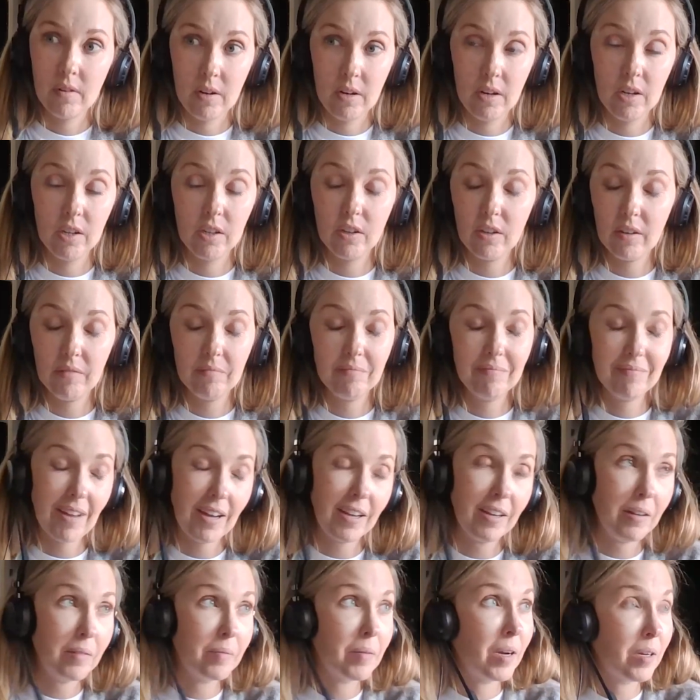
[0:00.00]
I
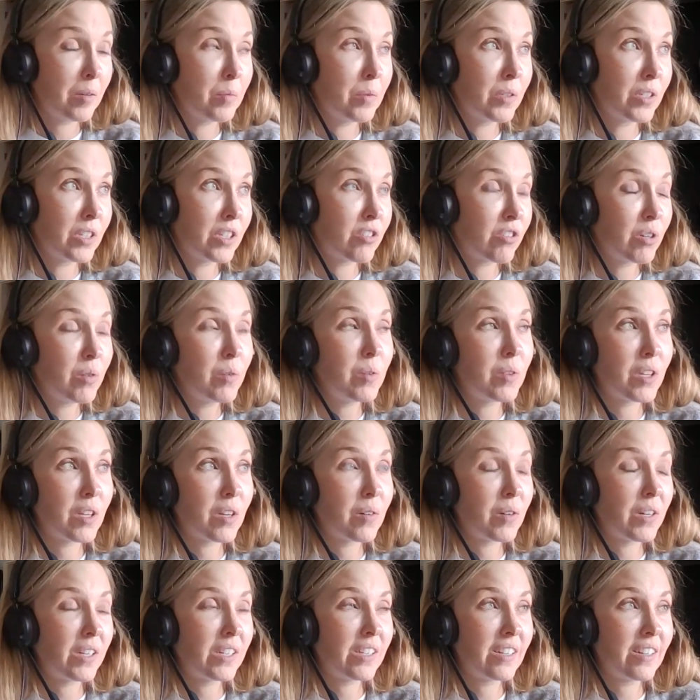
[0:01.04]
would agree with you.
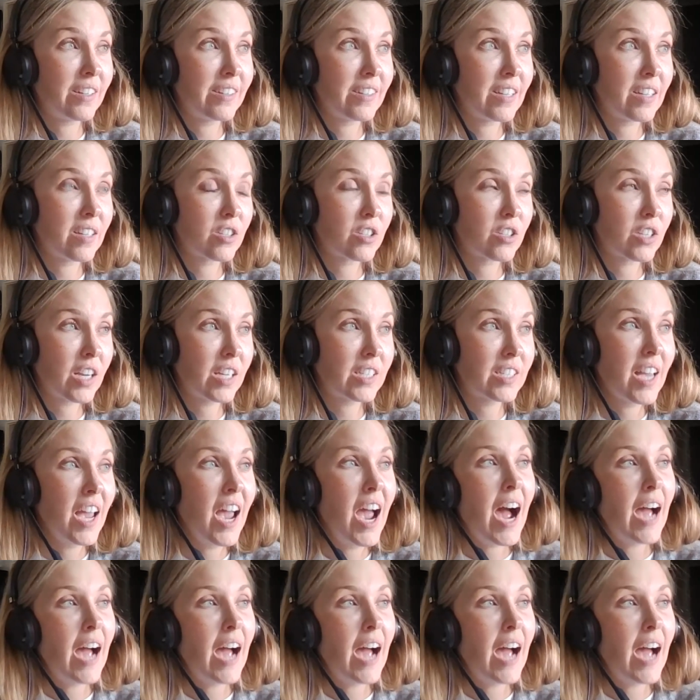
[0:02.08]
And that's the case.